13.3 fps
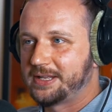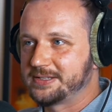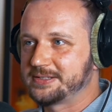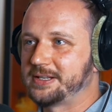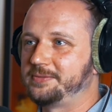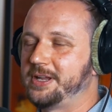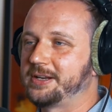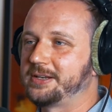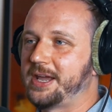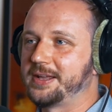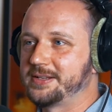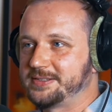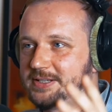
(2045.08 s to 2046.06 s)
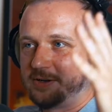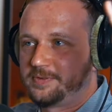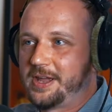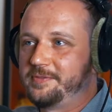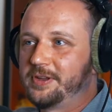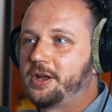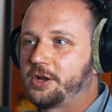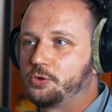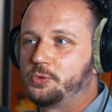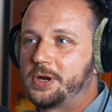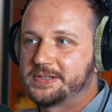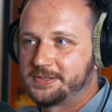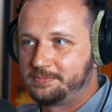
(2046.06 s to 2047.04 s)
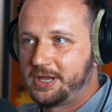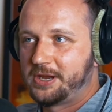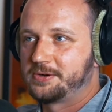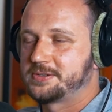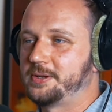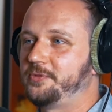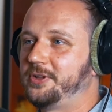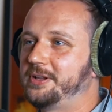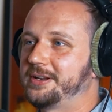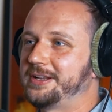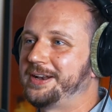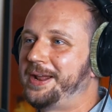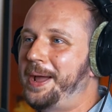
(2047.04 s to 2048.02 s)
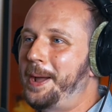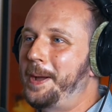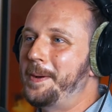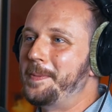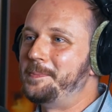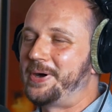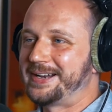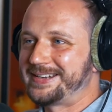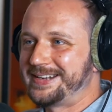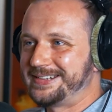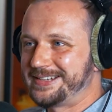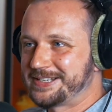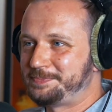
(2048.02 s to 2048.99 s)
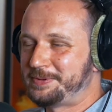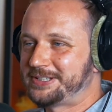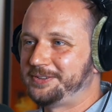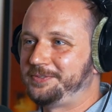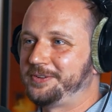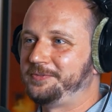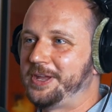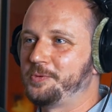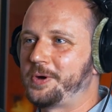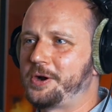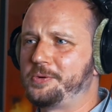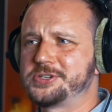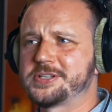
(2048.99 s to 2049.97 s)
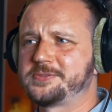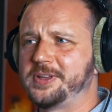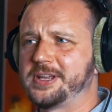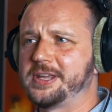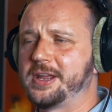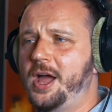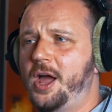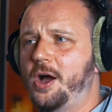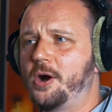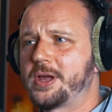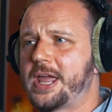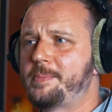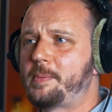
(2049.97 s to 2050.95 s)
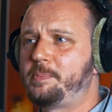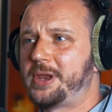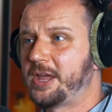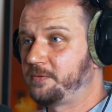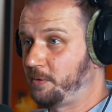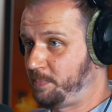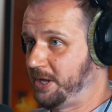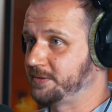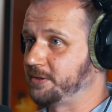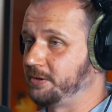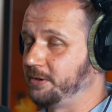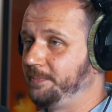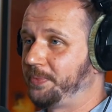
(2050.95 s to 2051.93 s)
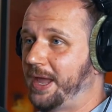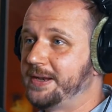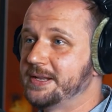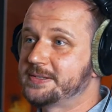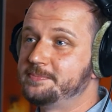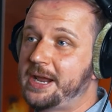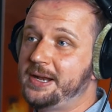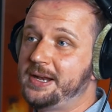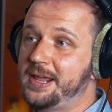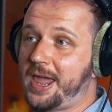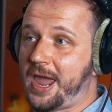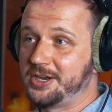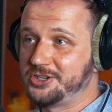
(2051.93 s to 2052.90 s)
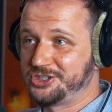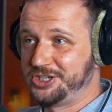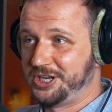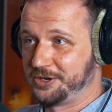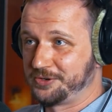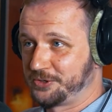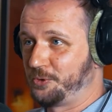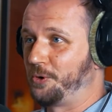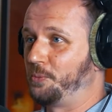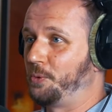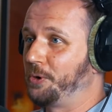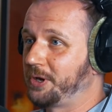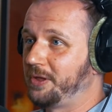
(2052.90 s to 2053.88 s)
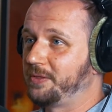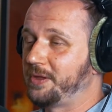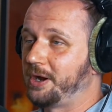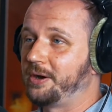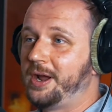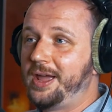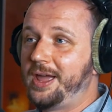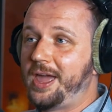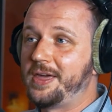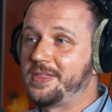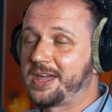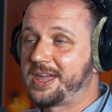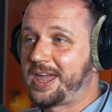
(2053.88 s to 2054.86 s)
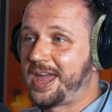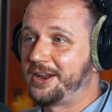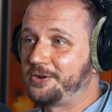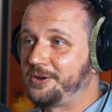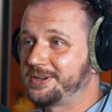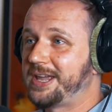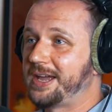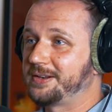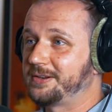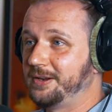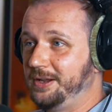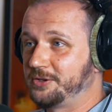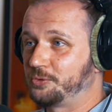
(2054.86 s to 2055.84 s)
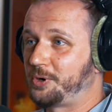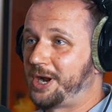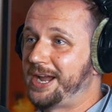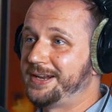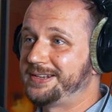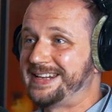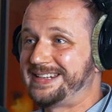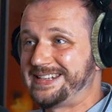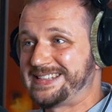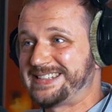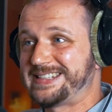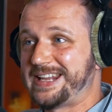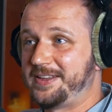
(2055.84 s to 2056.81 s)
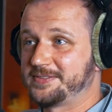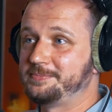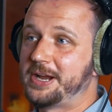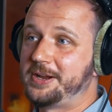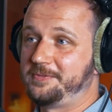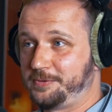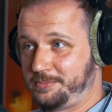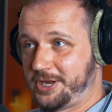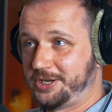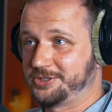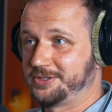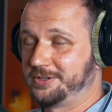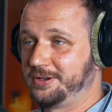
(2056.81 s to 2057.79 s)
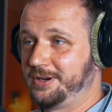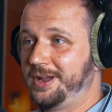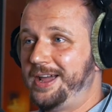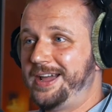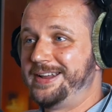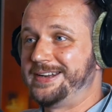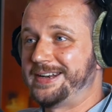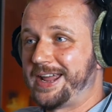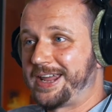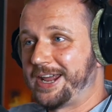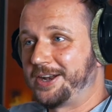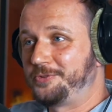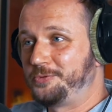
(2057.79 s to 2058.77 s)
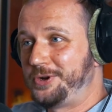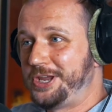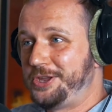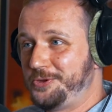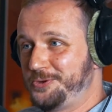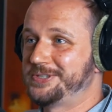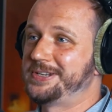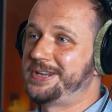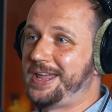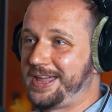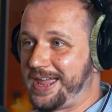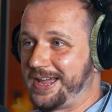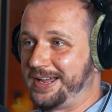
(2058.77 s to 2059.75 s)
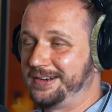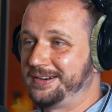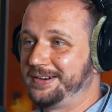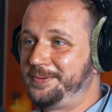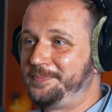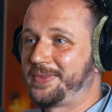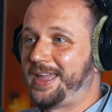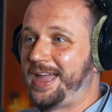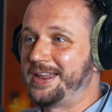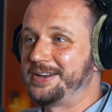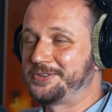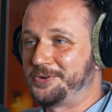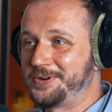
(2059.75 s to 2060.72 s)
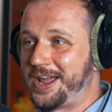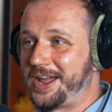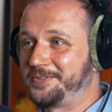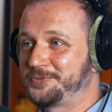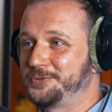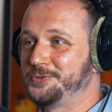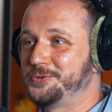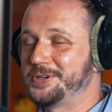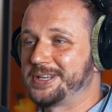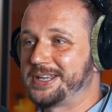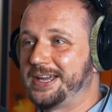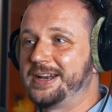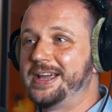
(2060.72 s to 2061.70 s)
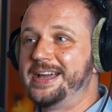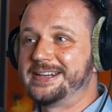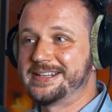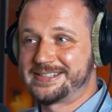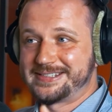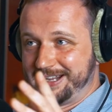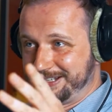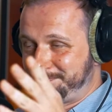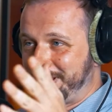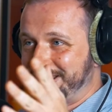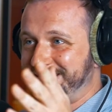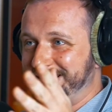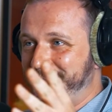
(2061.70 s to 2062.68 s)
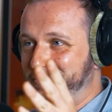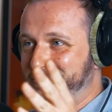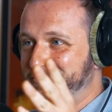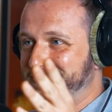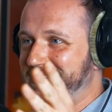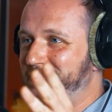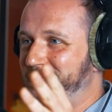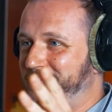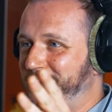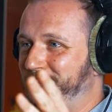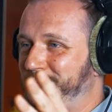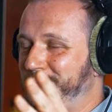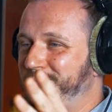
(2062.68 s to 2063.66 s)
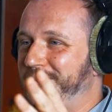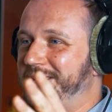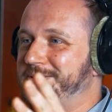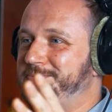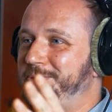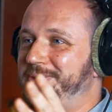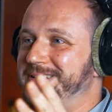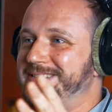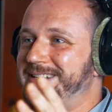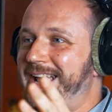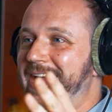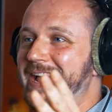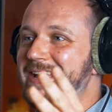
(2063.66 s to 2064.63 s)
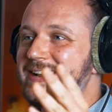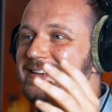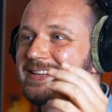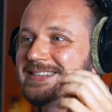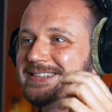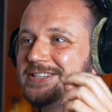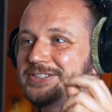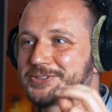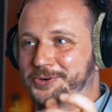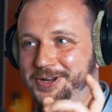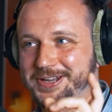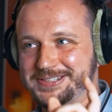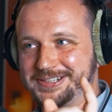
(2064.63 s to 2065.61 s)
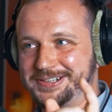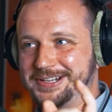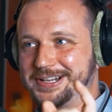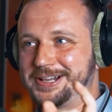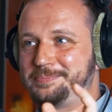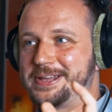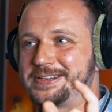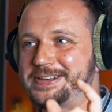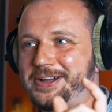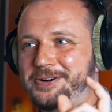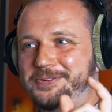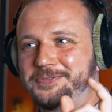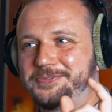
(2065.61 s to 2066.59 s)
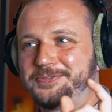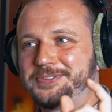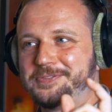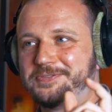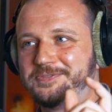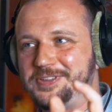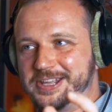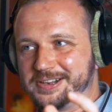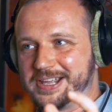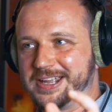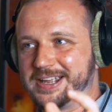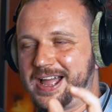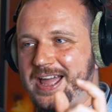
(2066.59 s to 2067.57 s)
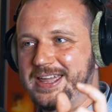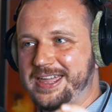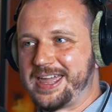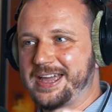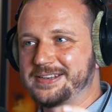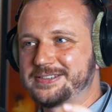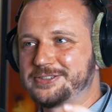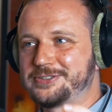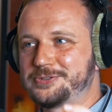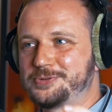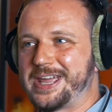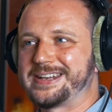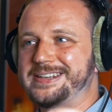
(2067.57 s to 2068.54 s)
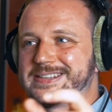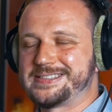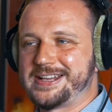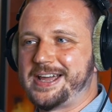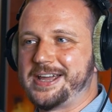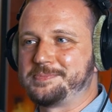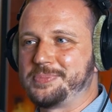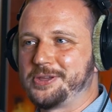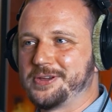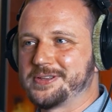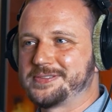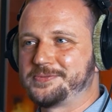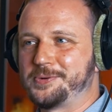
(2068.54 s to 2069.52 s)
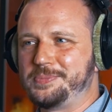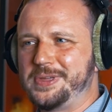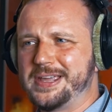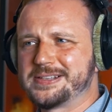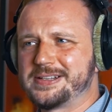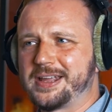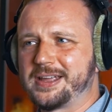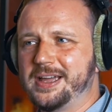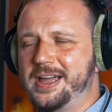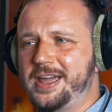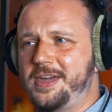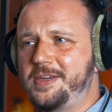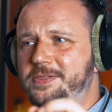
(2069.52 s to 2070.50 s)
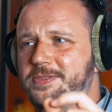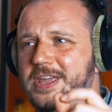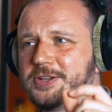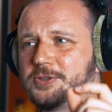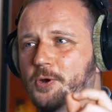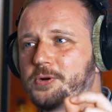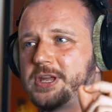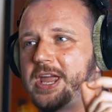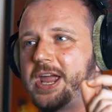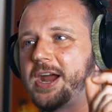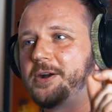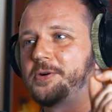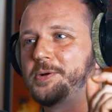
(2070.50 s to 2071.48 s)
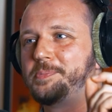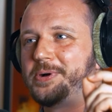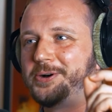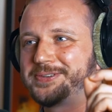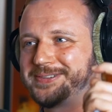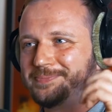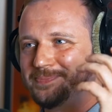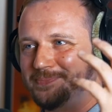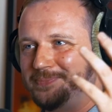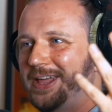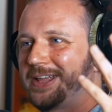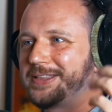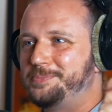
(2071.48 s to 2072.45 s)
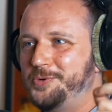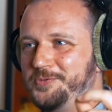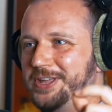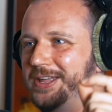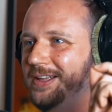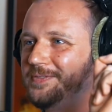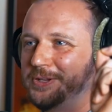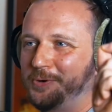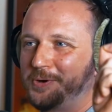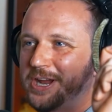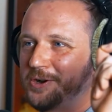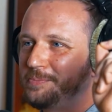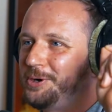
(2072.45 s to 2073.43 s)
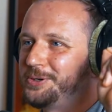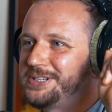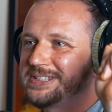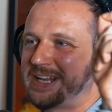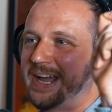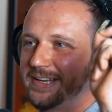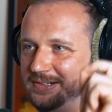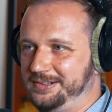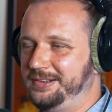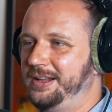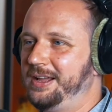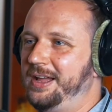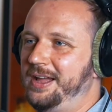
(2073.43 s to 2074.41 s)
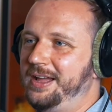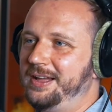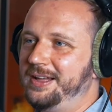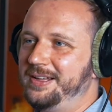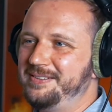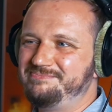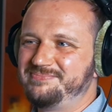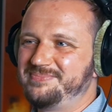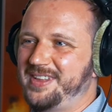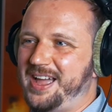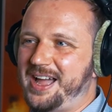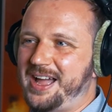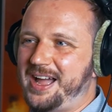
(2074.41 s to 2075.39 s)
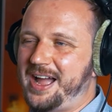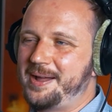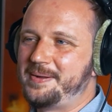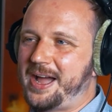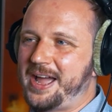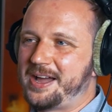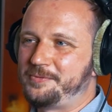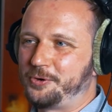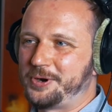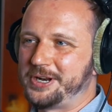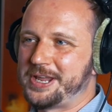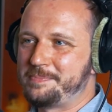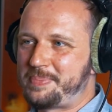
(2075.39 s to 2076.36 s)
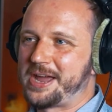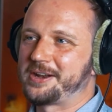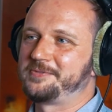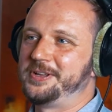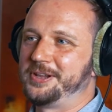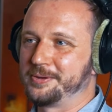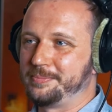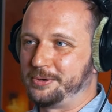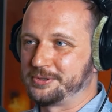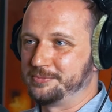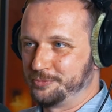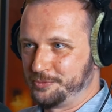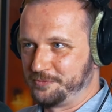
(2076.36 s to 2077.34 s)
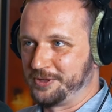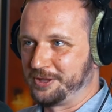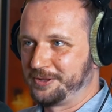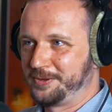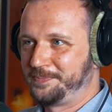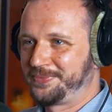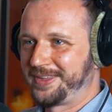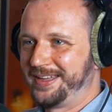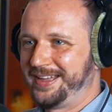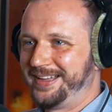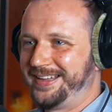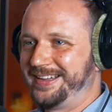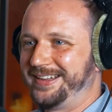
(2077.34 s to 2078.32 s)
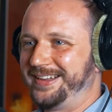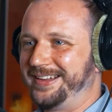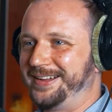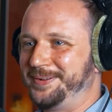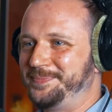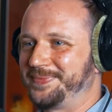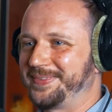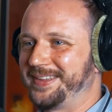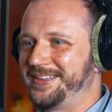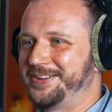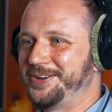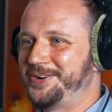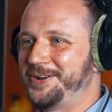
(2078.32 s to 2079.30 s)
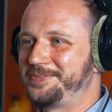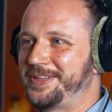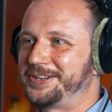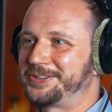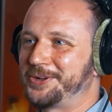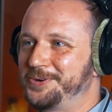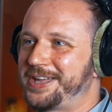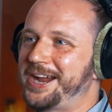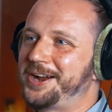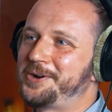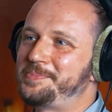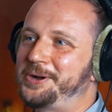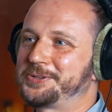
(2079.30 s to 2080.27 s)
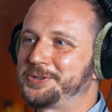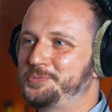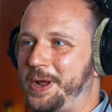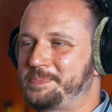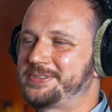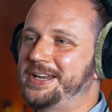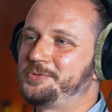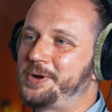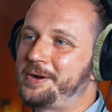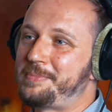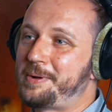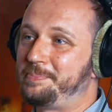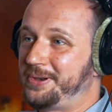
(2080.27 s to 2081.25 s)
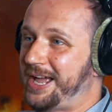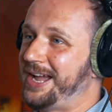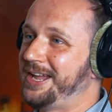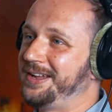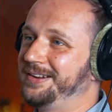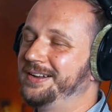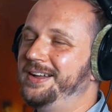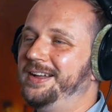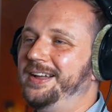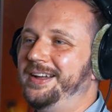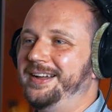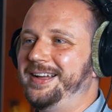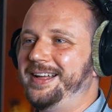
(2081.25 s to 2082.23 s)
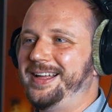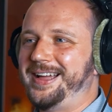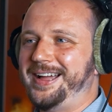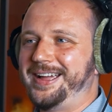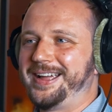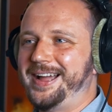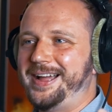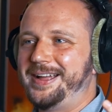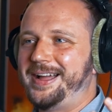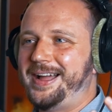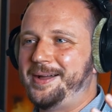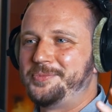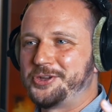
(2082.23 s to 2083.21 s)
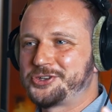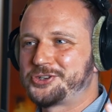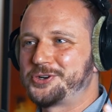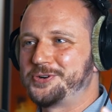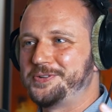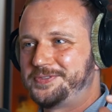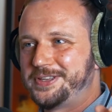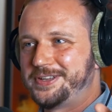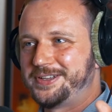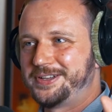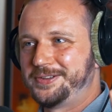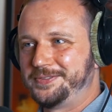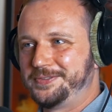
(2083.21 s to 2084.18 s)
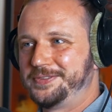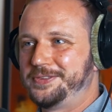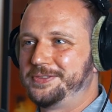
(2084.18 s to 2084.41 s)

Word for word: and stuff like that instead of having like a resume or something like that. But this specific thing where I was just thinking, okay, I'm applying for Pixar. It is mainly engineers who are working there and they cannot get it right that it saves my information, that I can reuse it again and don't have to do it again. This is basically what you say with the recruitment experience. This destroys a little bit of the feeling I get to get inside because for me, it's like if they don't care about the movie, if they don't care about the title, I, I have already a bad feeling about the movie. Um, you know, if they don't care about the website where I'm applying, uh, I, I I'm not sure if the